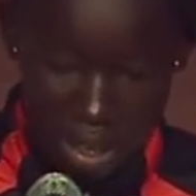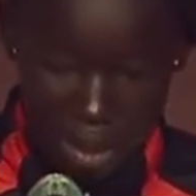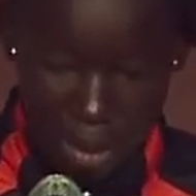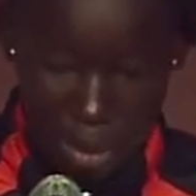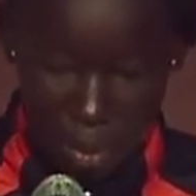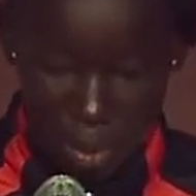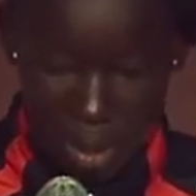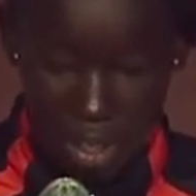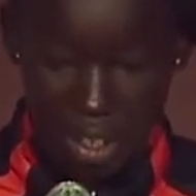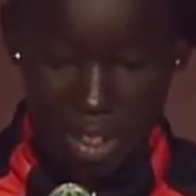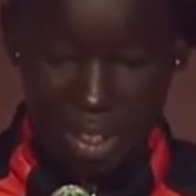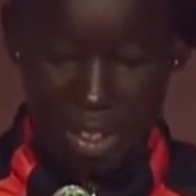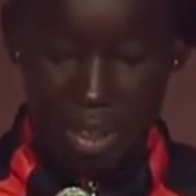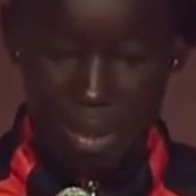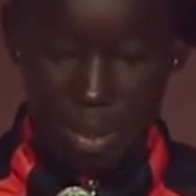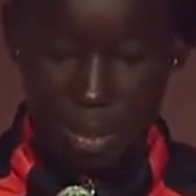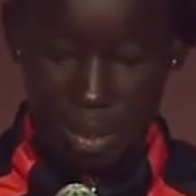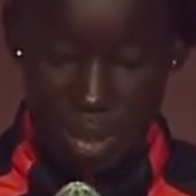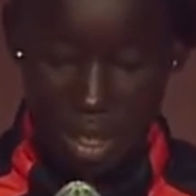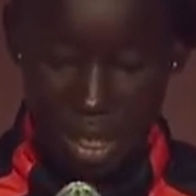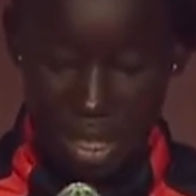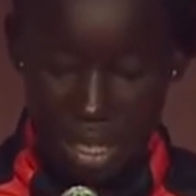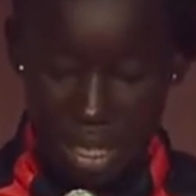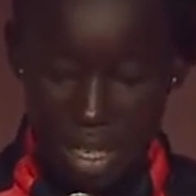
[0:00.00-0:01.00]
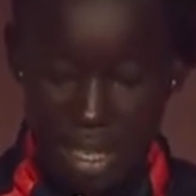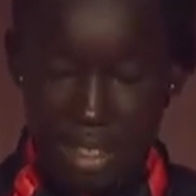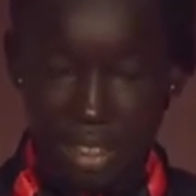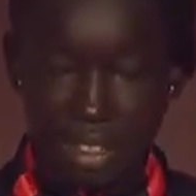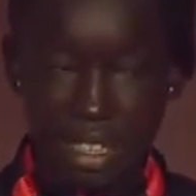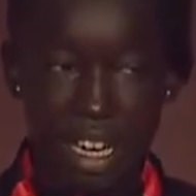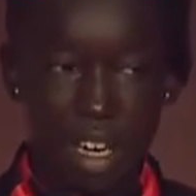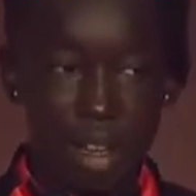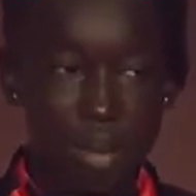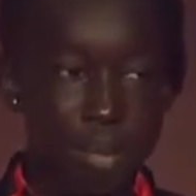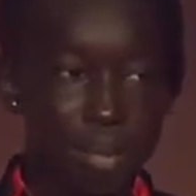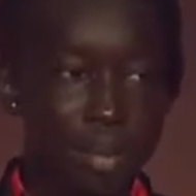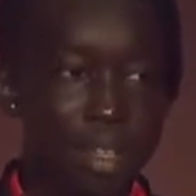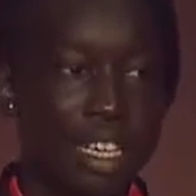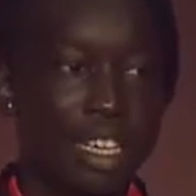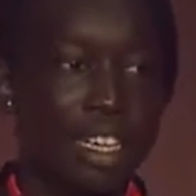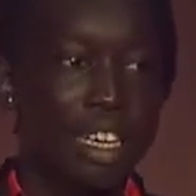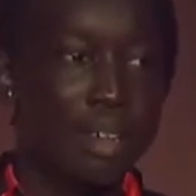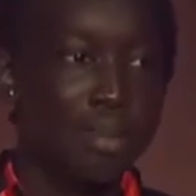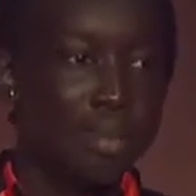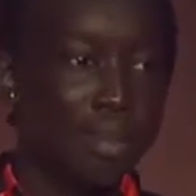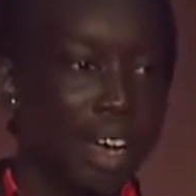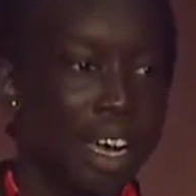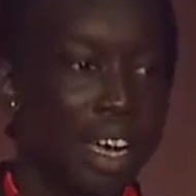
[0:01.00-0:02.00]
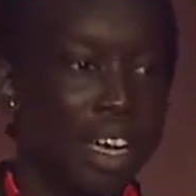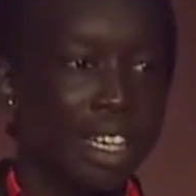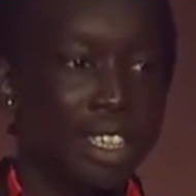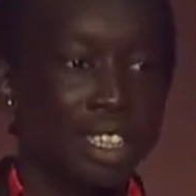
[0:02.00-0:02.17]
1, running has helped me in my